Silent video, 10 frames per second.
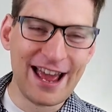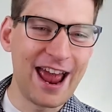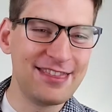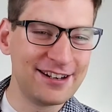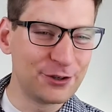
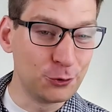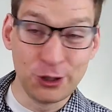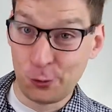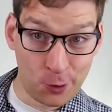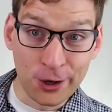and then it only
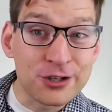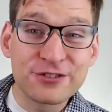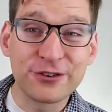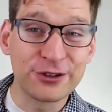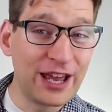works
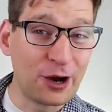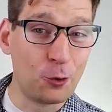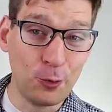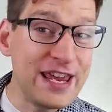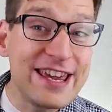for like a
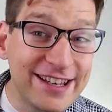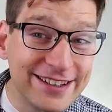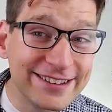week.